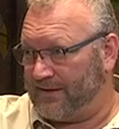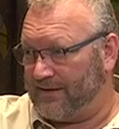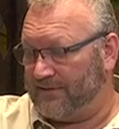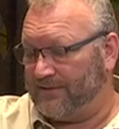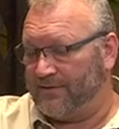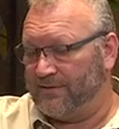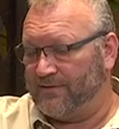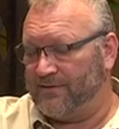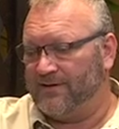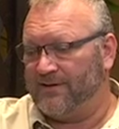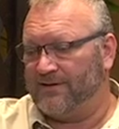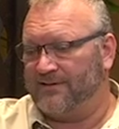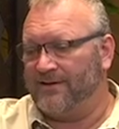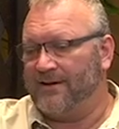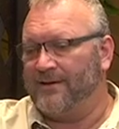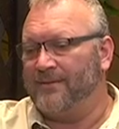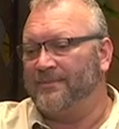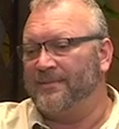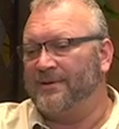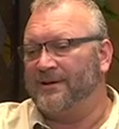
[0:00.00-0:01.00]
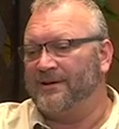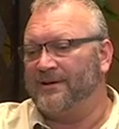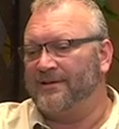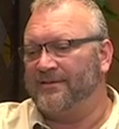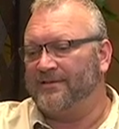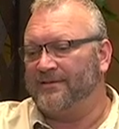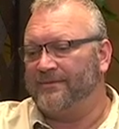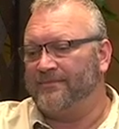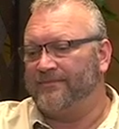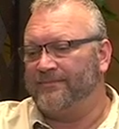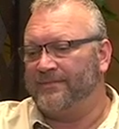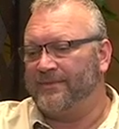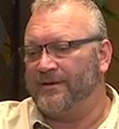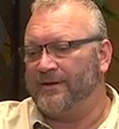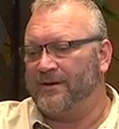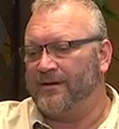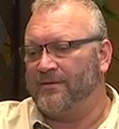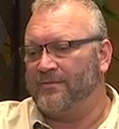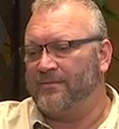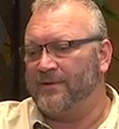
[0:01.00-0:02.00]
So a good example is,
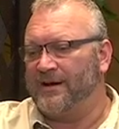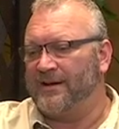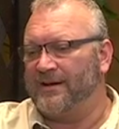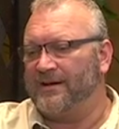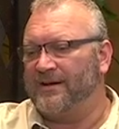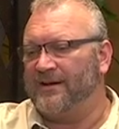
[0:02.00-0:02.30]
when a